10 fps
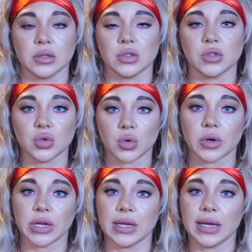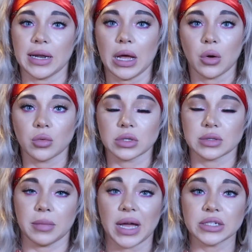story and how
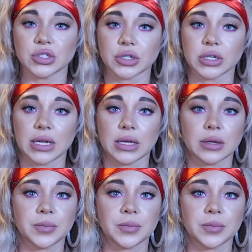was my journey.